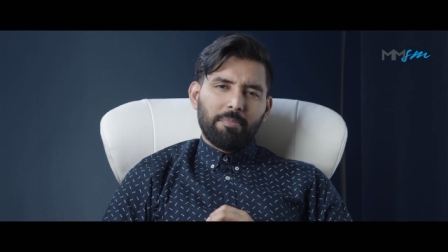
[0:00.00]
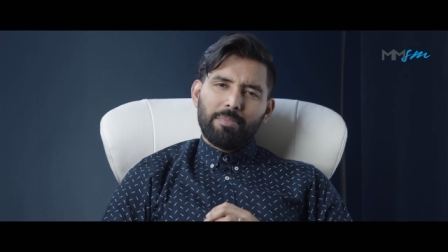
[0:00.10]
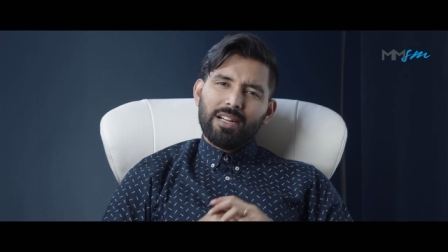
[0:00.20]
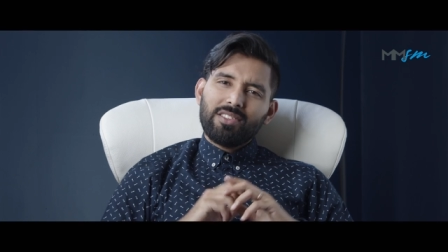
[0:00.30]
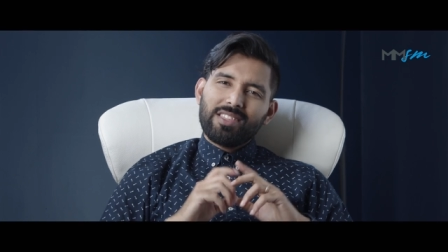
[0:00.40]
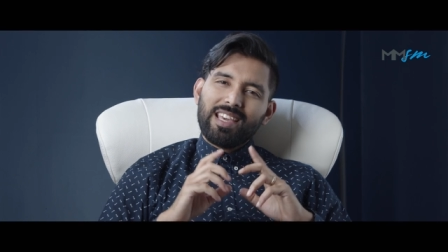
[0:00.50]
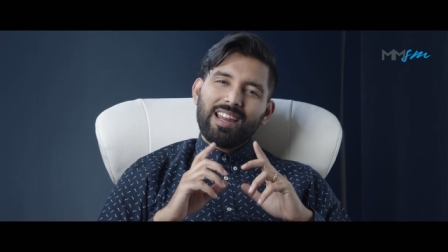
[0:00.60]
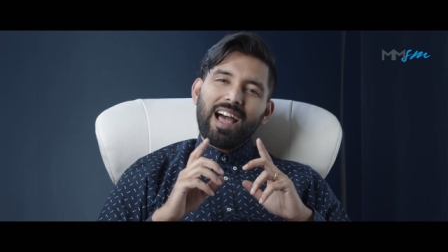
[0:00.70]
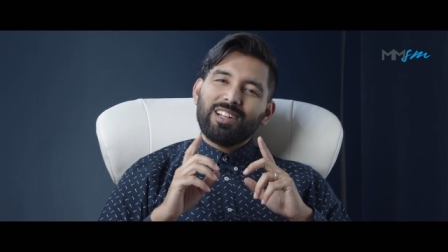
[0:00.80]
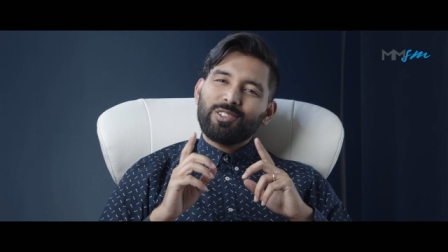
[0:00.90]
But there
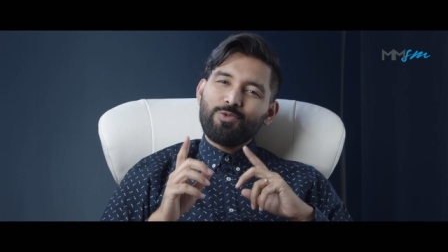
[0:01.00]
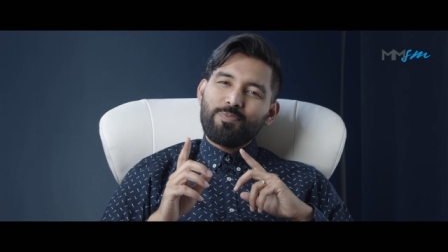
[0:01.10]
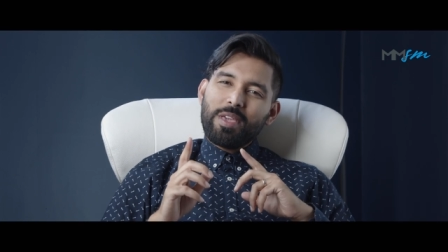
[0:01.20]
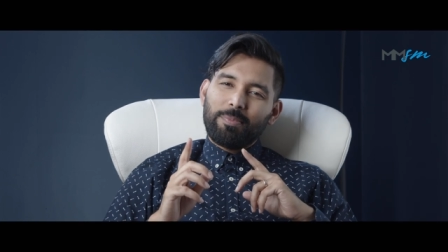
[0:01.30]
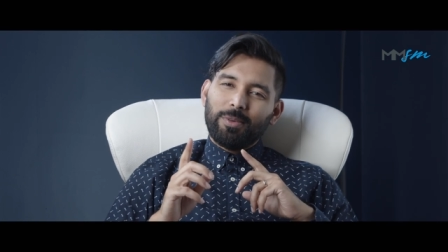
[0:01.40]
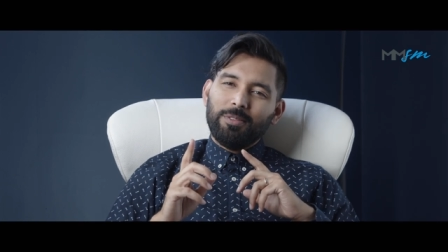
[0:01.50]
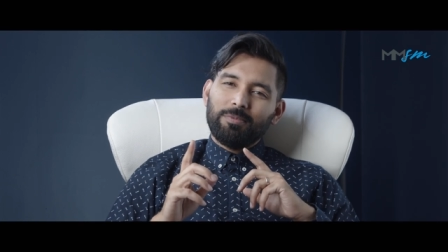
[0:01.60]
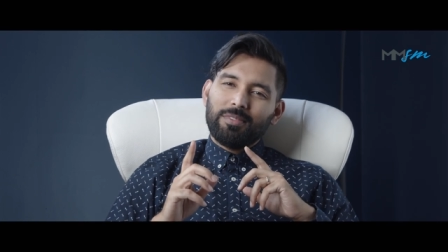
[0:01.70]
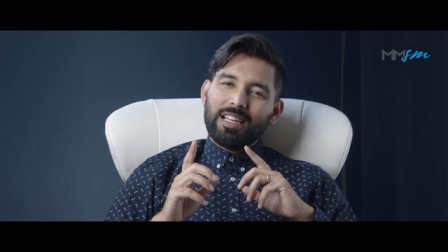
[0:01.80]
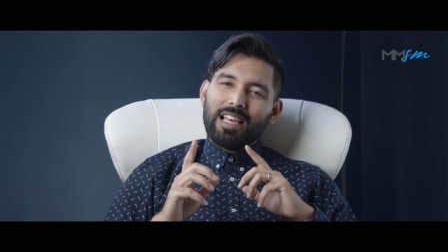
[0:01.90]
are two people
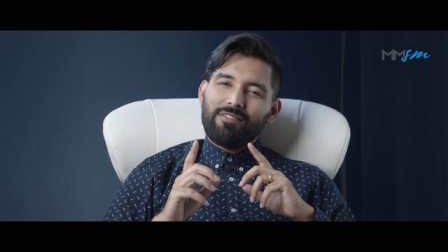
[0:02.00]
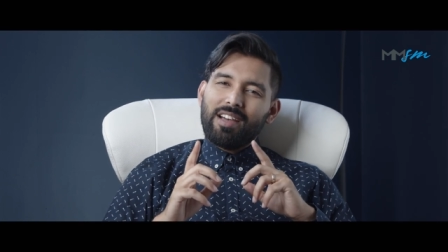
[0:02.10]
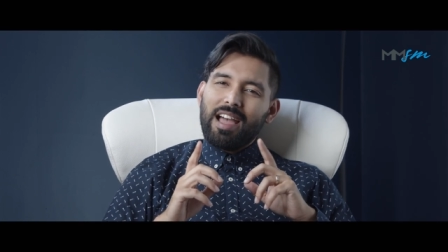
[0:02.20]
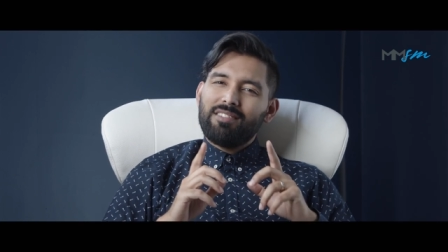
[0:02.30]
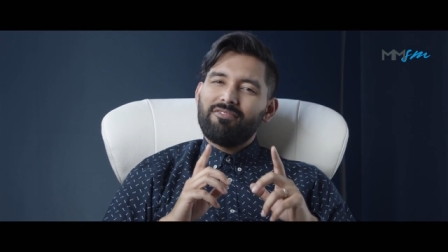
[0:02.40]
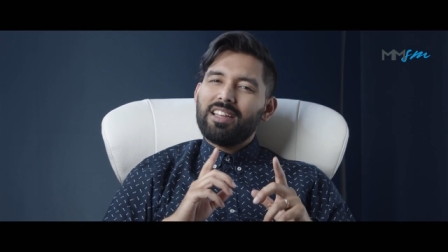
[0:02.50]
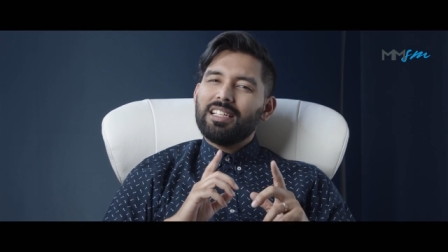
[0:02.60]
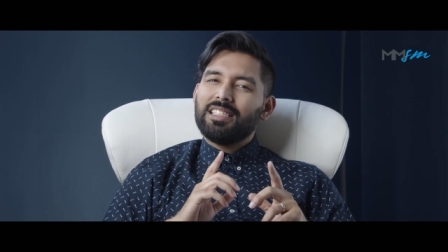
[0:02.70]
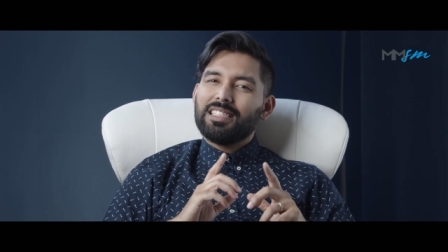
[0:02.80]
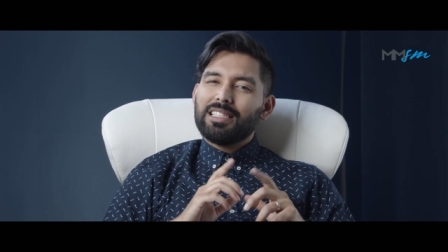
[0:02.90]
that have had
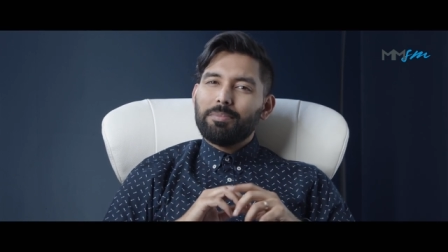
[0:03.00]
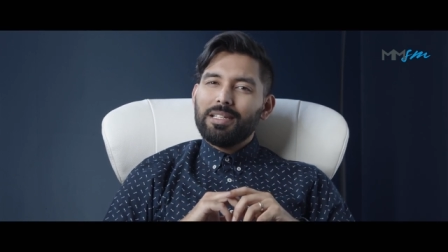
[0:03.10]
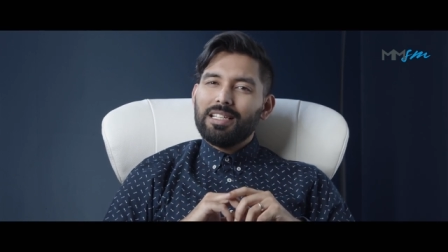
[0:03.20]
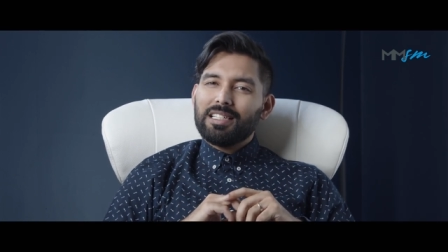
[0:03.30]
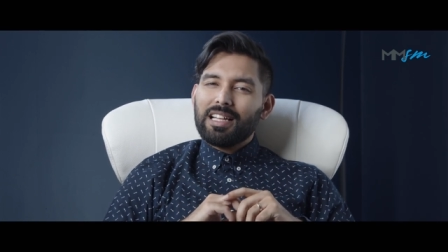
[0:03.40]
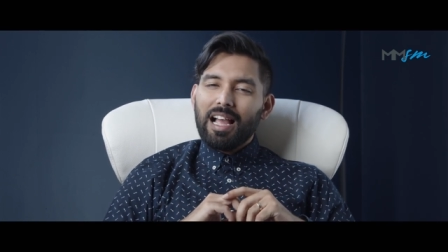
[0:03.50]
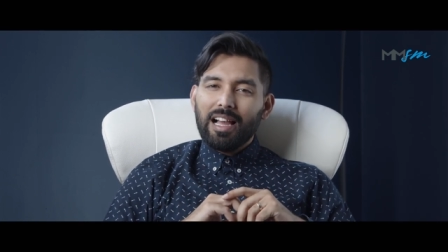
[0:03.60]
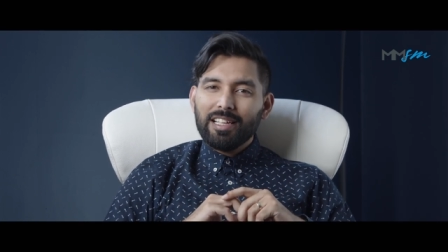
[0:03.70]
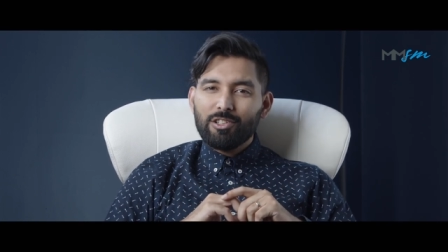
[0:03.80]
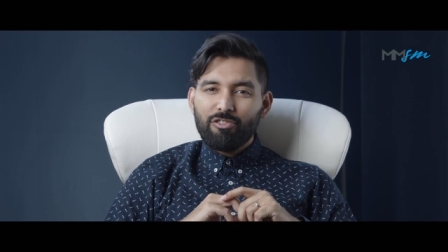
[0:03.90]
very similar
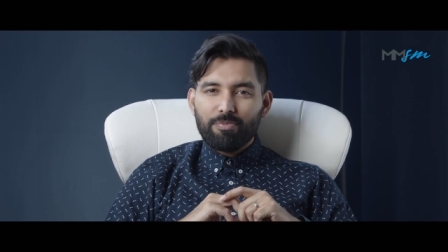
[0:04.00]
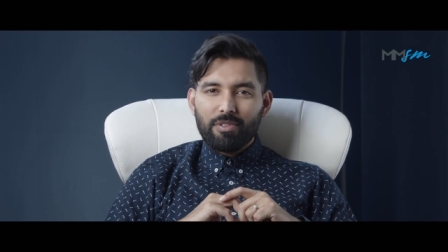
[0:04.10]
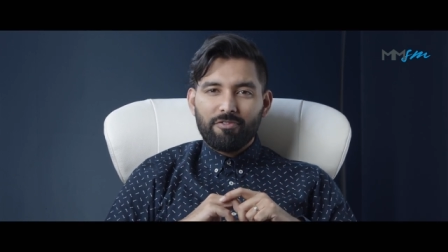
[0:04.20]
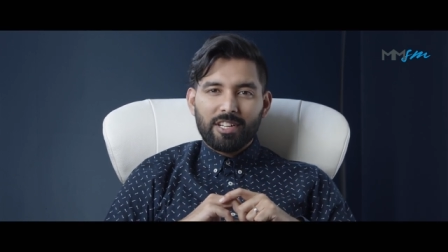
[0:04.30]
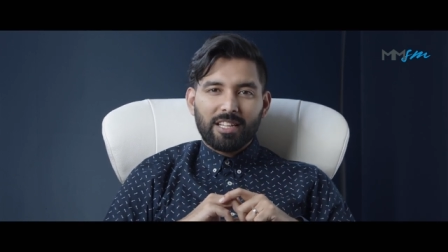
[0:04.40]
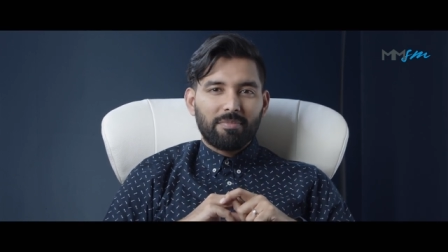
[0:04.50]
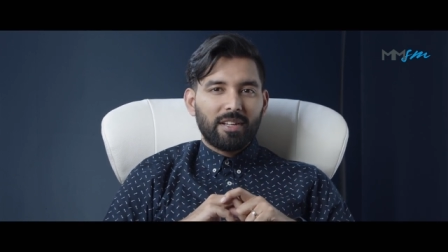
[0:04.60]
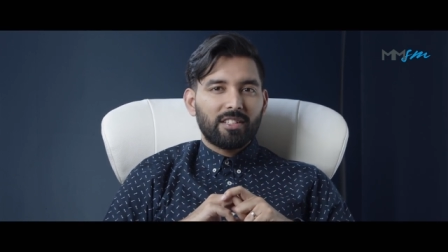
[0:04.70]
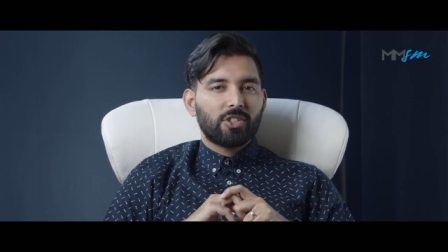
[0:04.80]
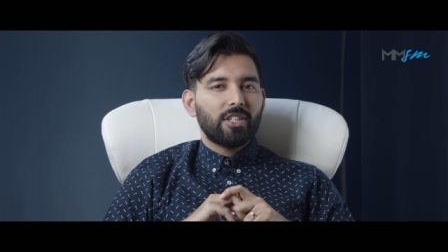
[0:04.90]
kind of prophetic
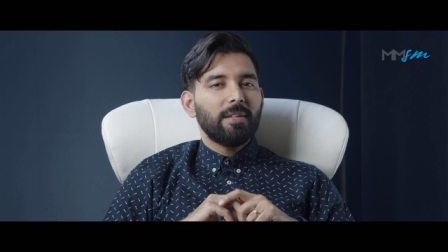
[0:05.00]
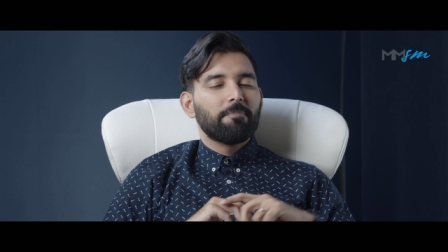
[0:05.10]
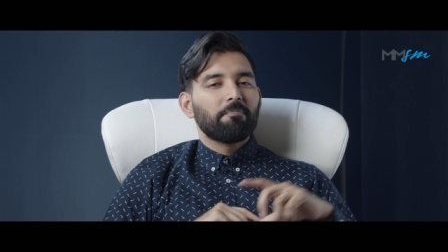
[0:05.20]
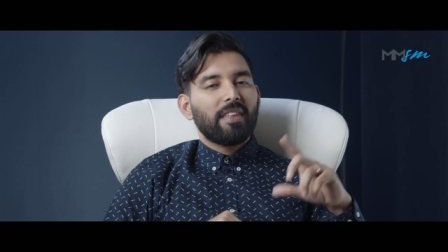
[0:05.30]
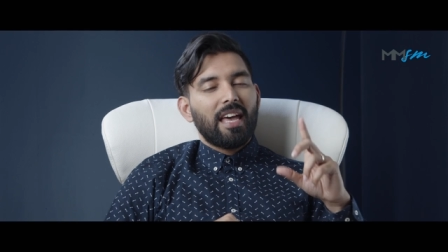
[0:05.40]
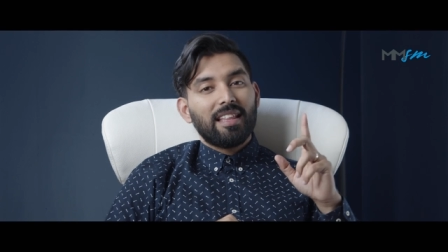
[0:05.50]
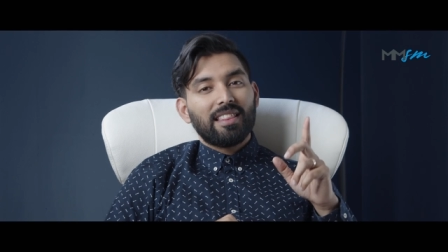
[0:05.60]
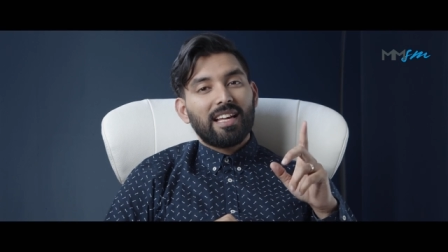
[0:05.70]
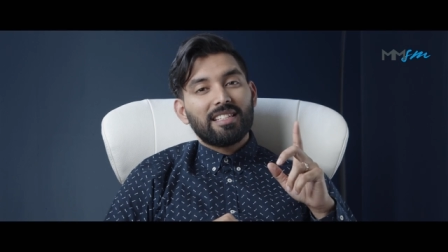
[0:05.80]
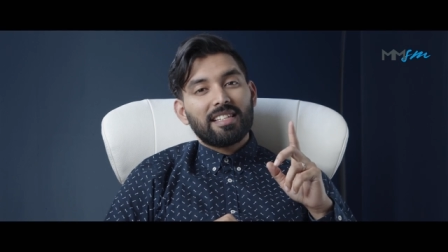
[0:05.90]
ministry, and
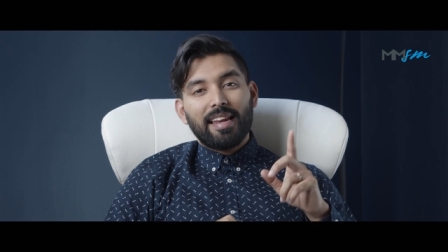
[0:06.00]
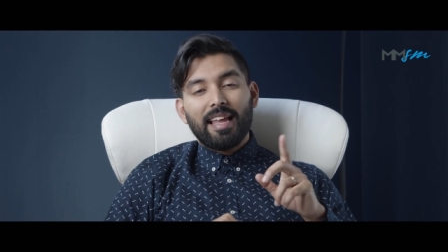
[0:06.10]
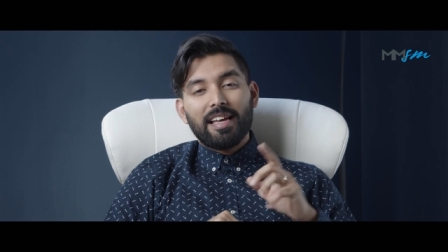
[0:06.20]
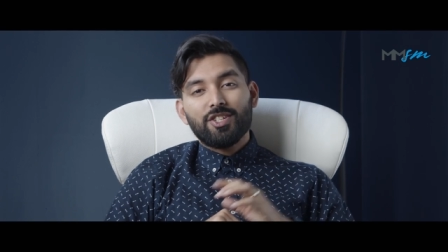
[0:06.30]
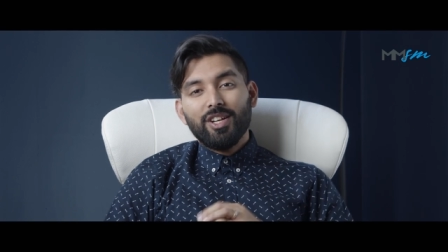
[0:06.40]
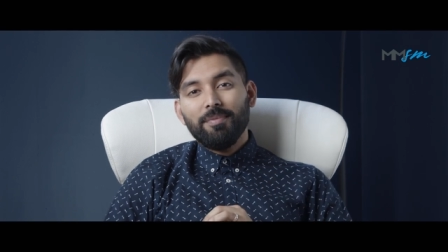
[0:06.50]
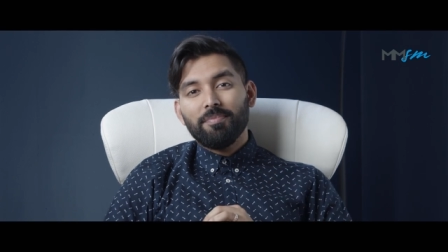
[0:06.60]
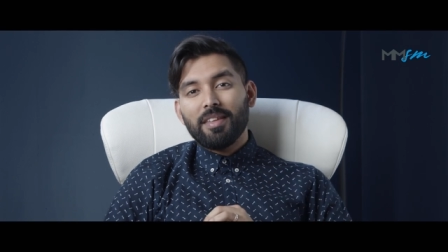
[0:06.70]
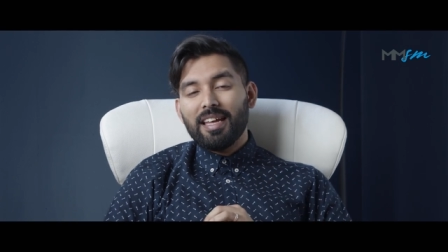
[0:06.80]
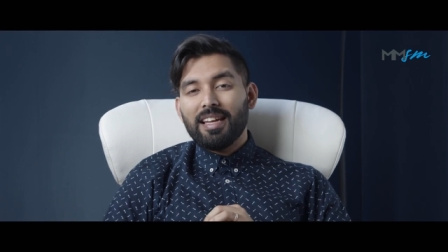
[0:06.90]
that is Elijah
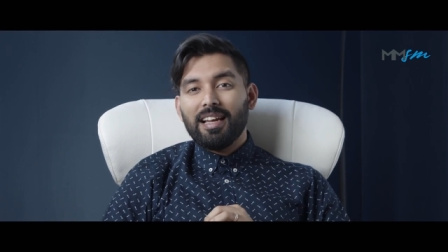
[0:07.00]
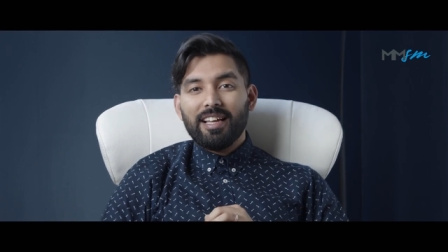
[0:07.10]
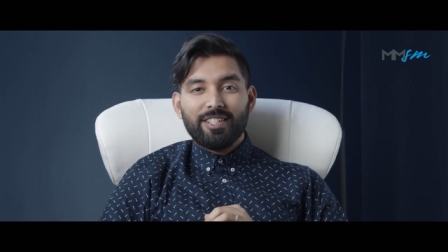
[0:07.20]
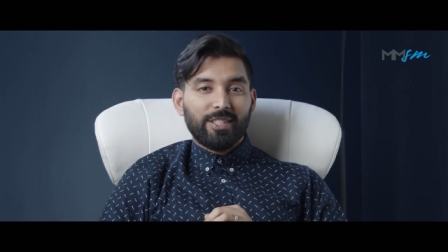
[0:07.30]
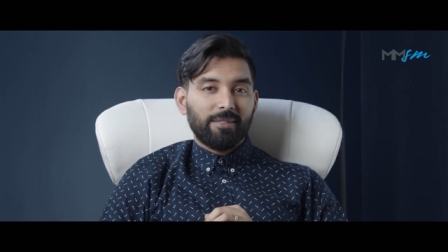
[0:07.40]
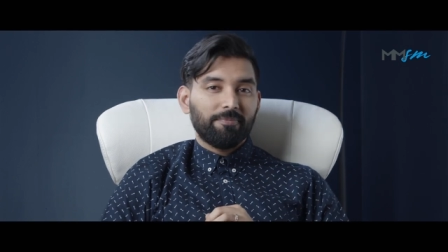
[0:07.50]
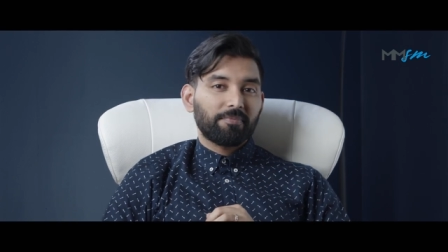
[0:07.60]
and Elisha